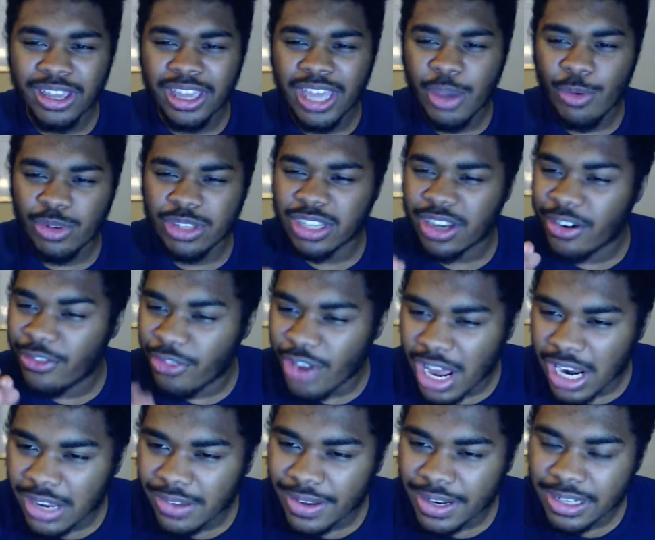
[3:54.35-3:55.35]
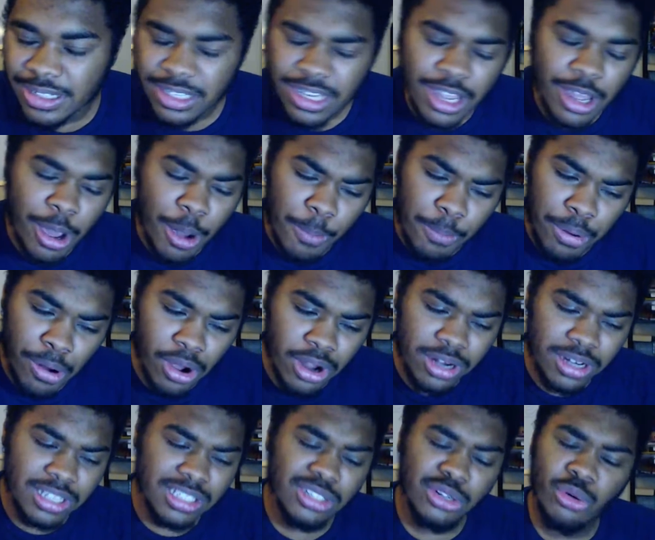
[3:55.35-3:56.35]
it was irrelevant,
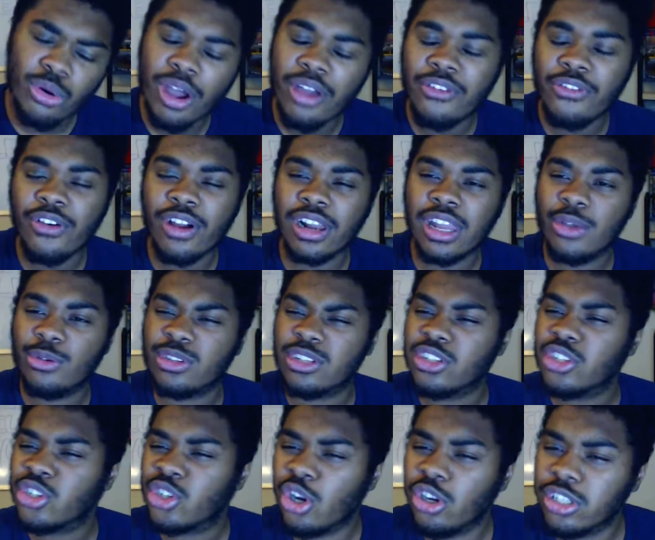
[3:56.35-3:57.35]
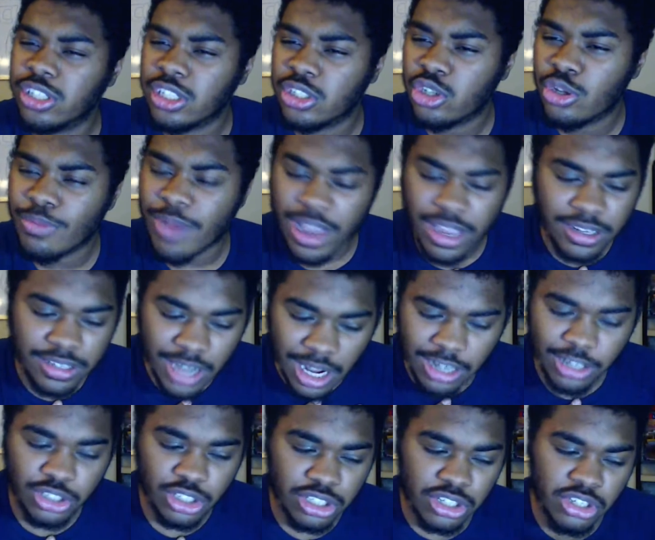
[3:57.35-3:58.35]
pointless, and quite frankly, it was insulting to my
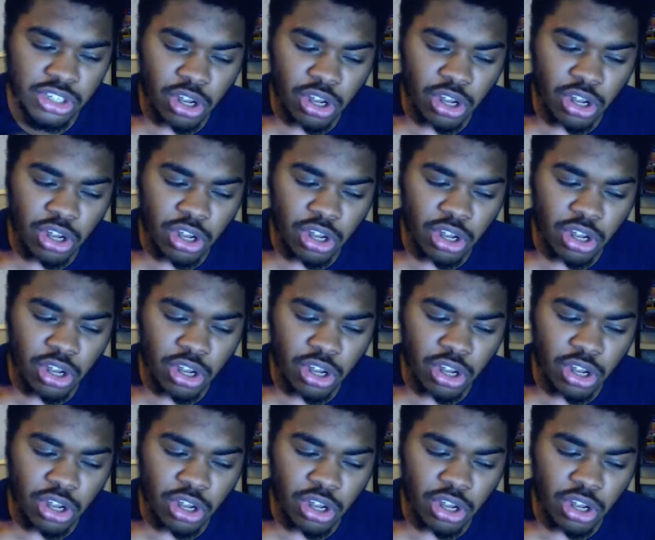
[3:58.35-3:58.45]
intelligence.